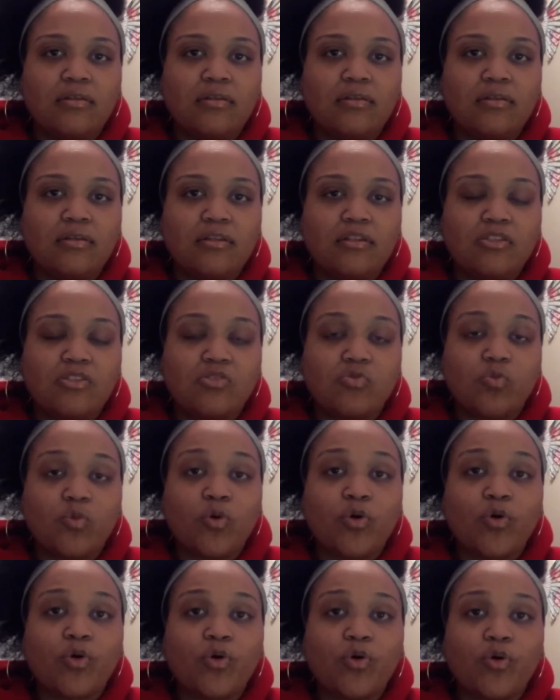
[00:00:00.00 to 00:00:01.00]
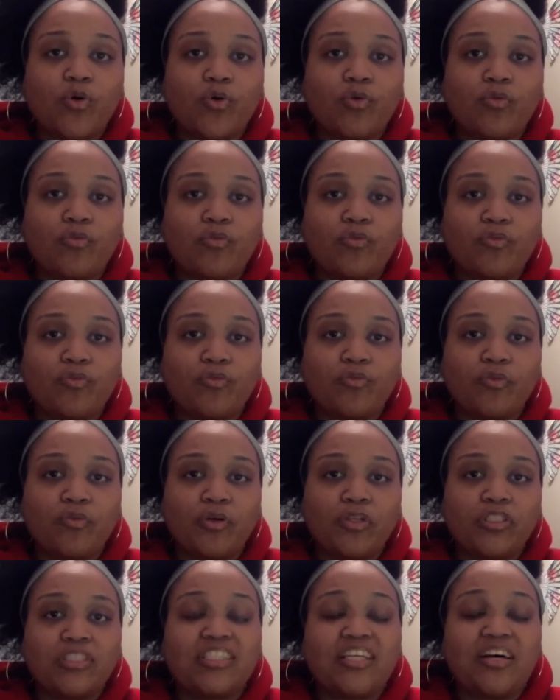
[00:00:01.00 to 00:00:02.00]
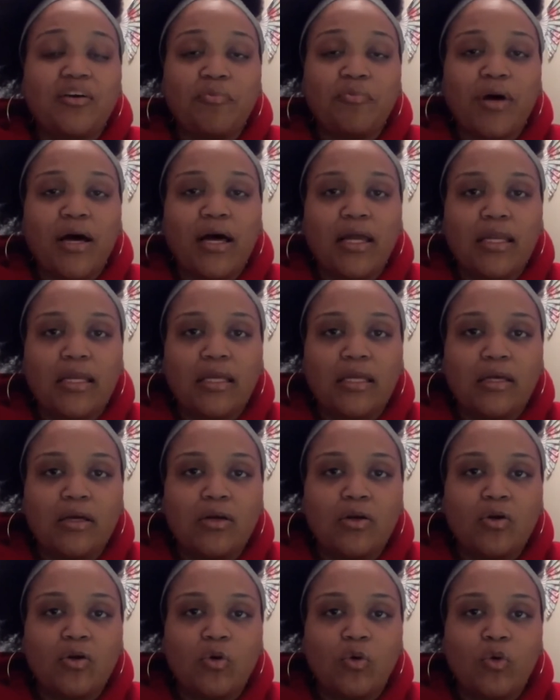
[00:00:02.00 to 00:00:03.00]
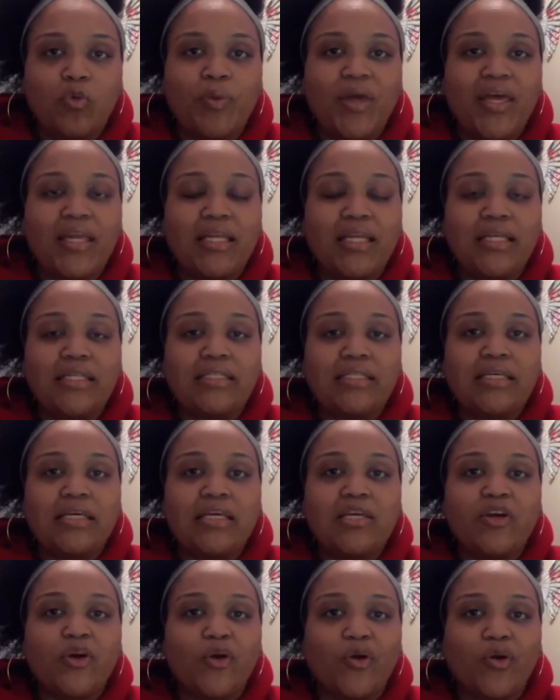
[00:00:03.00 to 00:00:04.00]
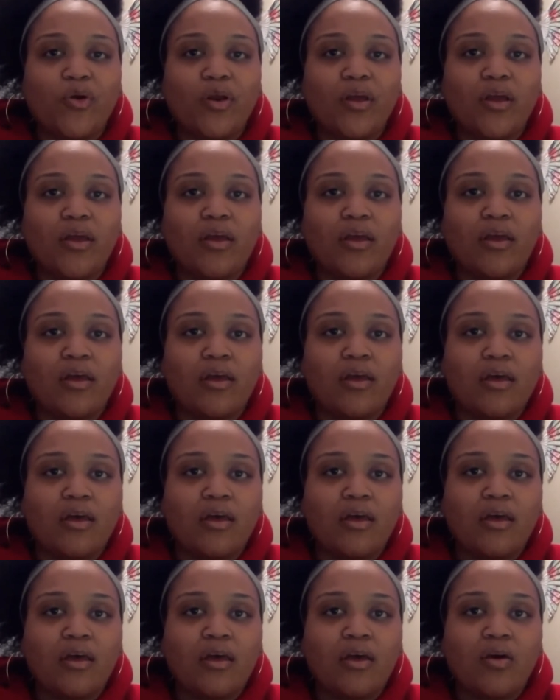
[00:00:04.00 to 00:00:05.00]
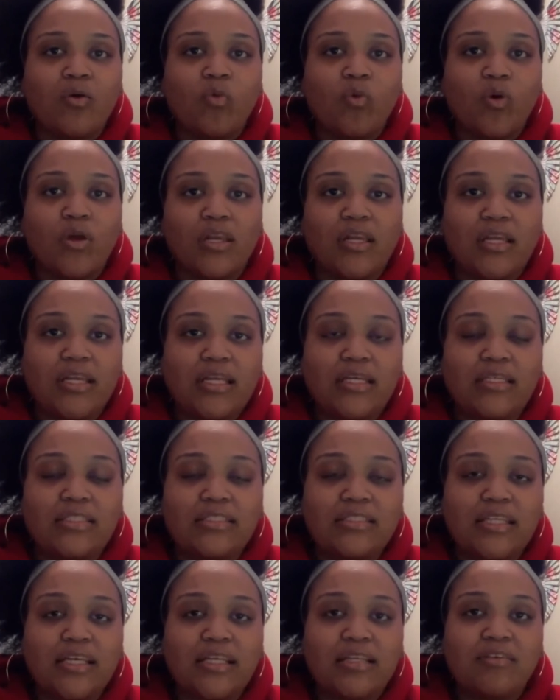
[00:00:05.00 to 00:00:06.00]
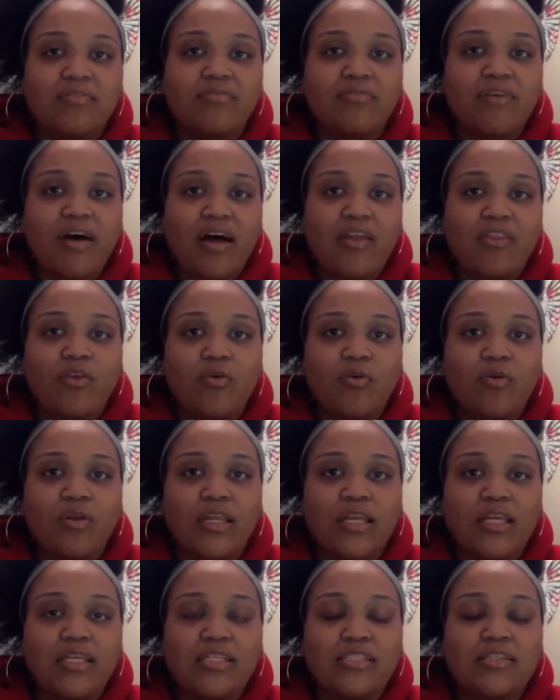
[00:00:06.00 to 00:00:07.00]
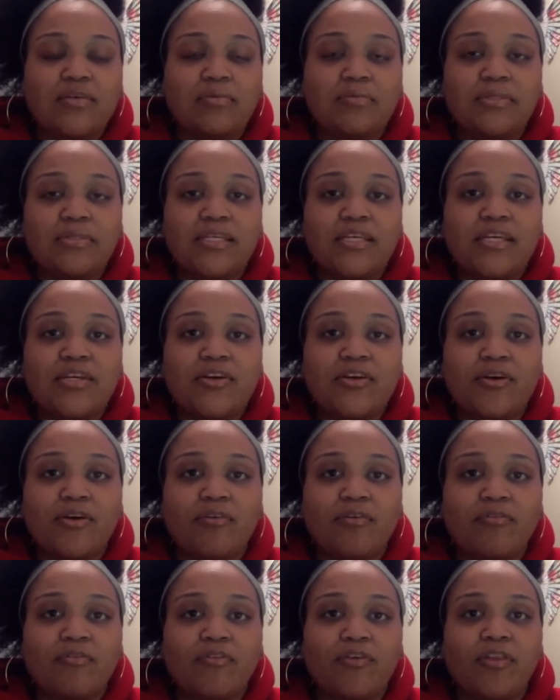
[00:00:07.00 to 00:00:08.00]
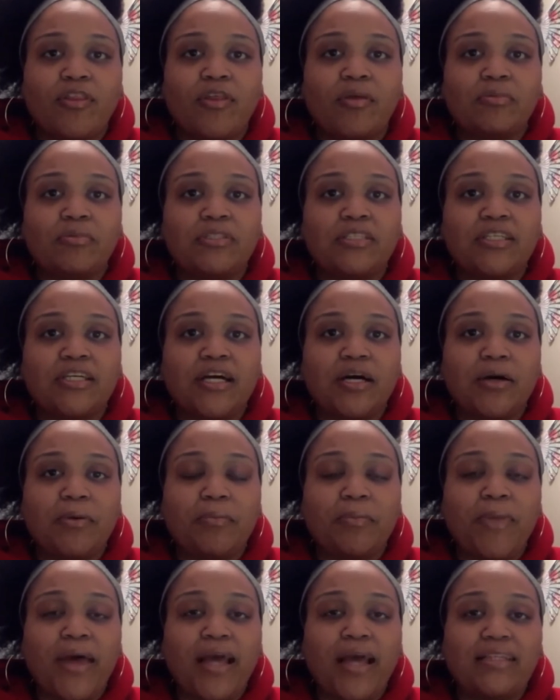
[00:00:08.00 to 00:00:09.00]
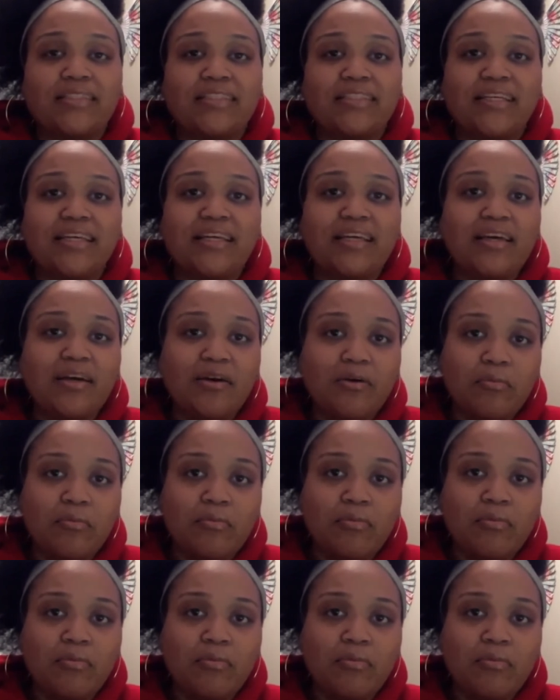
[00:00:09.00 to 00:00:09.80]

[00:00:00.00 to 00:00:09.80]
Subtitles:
this world for somebody who may need to hear what it is that the Father needs them to hear for them to come back to Him.